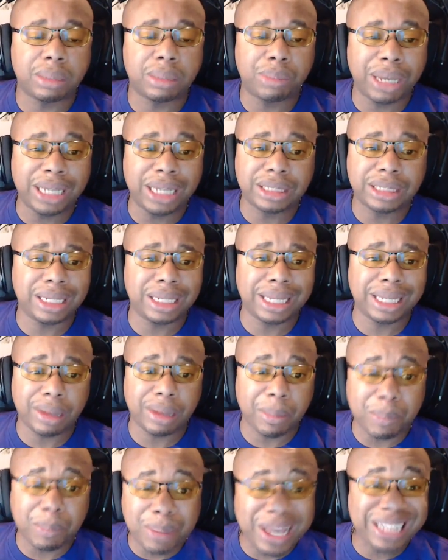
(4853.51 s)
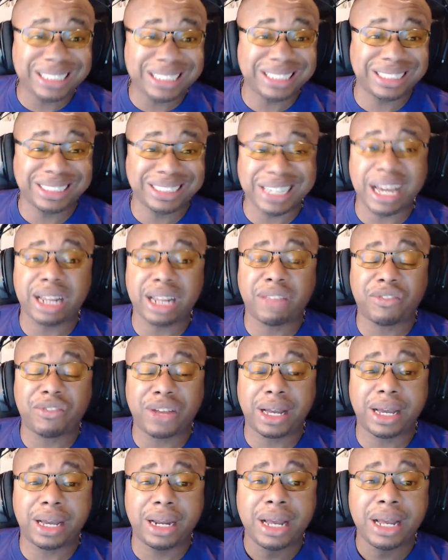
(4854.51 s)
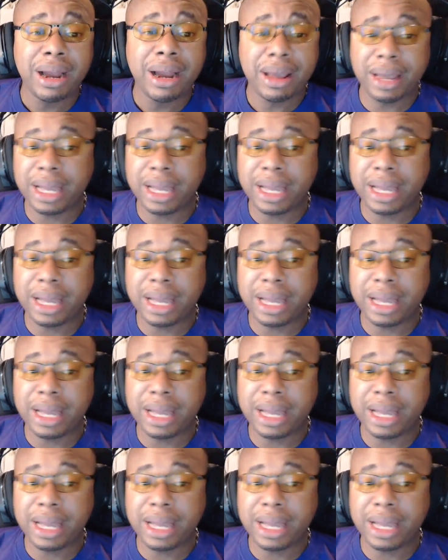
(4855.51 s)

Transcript: the base, and the base is satisfied,